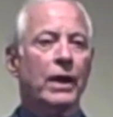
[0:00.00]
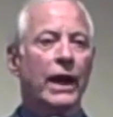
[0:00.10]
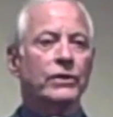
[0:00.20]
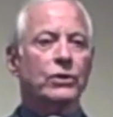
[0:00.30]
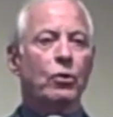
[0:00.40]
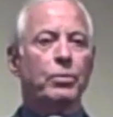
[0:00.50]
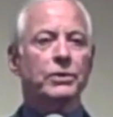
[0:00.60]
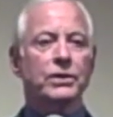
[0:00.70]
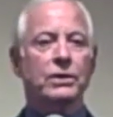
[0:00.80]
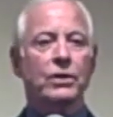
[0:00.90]
And so a
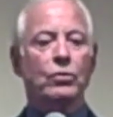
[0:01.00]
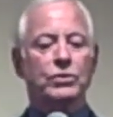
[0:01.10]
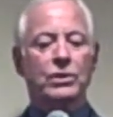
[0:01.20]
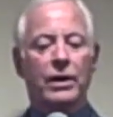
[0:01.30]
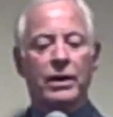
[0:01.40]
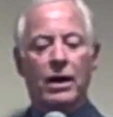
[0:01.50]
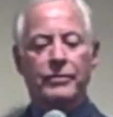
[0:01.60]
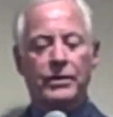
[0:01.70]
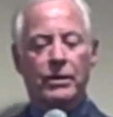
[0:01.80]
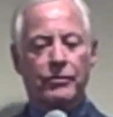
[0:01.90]
person who's starting
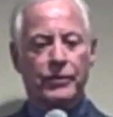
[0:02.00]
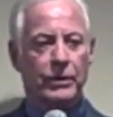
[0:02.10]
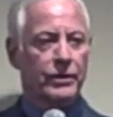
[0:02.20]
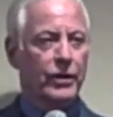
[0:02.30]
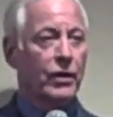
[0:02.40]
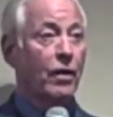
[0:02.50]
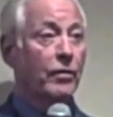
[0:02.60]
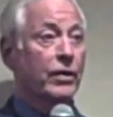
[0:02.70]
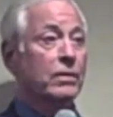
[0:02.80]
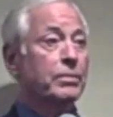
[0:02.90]
off in their field, and
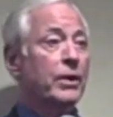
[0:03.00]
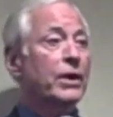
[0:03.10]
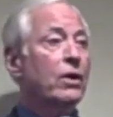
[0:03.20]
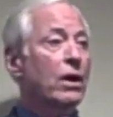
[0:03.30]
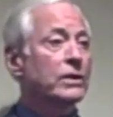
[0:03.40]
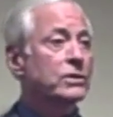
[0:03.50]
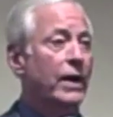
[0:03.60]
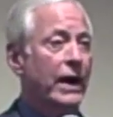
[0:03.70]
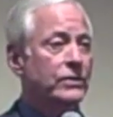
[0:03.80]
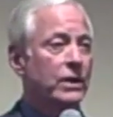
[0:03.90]
they're comparing college
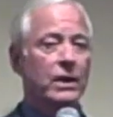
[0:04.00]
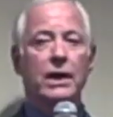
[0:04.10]
grads